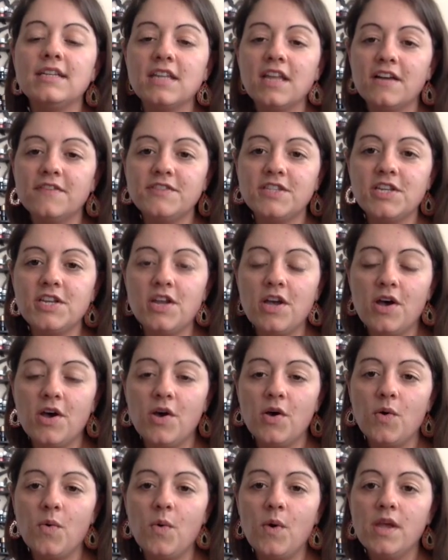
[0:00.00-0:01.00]
love to
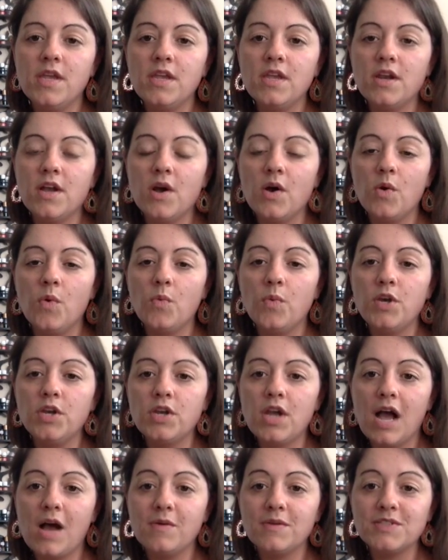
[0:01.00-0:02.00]
know, you know, when
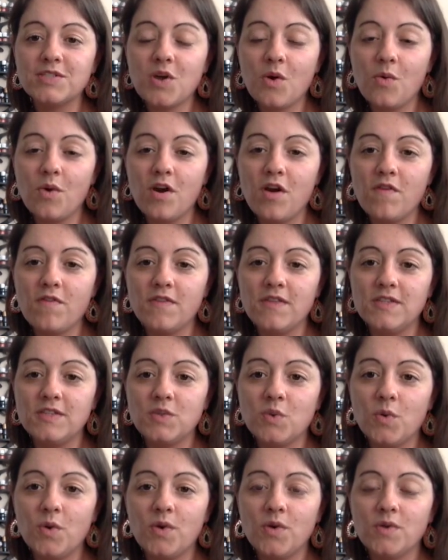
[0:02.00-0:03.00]
I was going over these
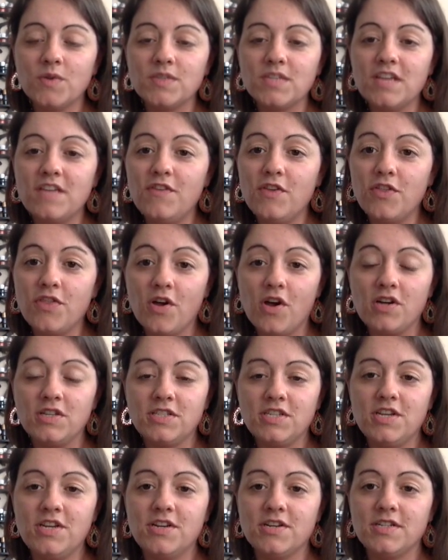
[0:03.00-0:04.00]
oils, if you thought
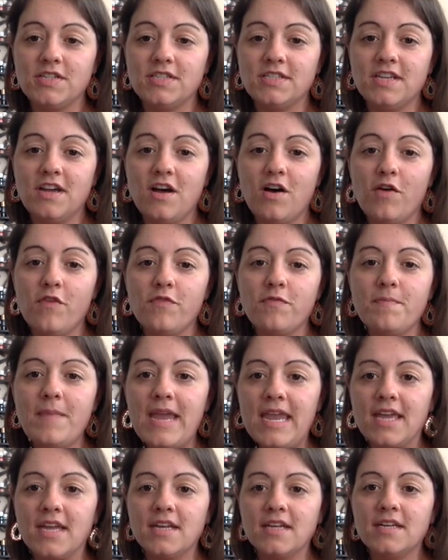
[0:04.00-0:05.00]
to yourself,
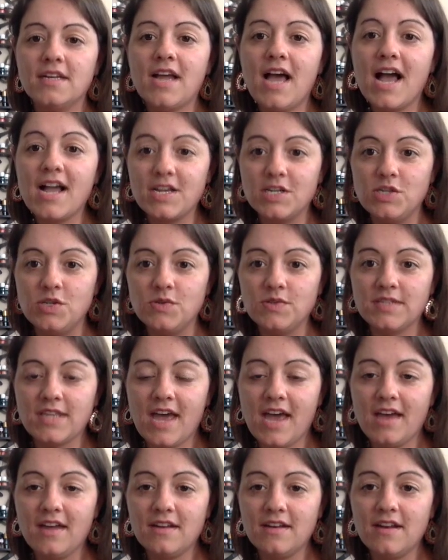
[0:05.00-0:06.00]
man, I could use
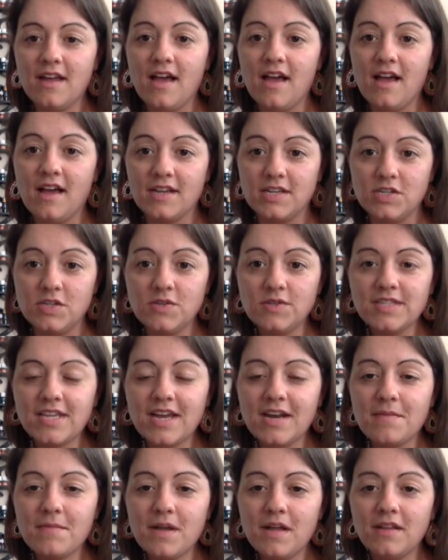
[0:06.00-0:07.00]
that. I could use
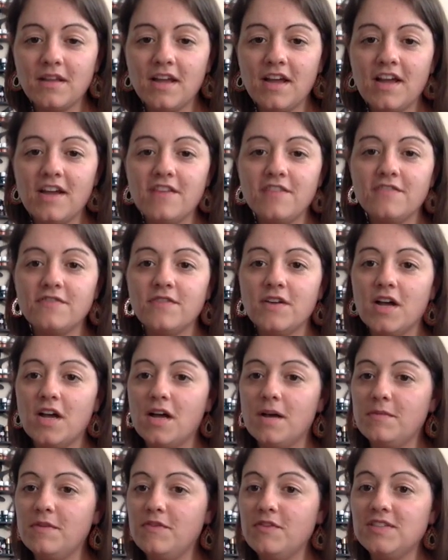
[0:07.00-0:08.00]
that in my life.
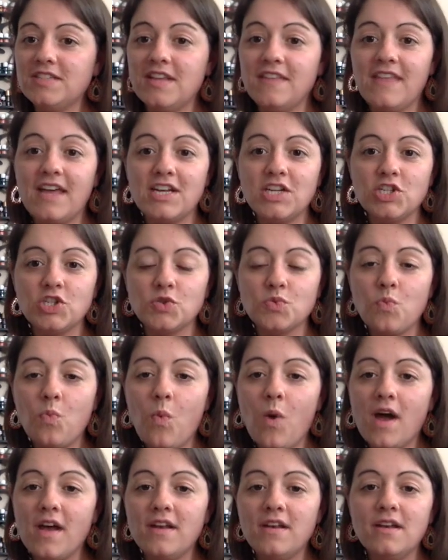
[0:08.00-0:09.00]
If you said that to just
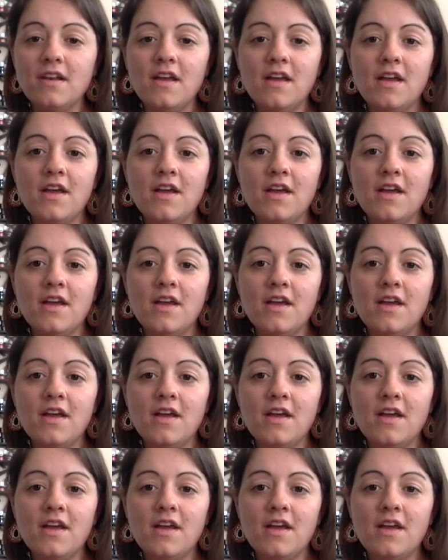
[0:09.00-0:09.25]
1,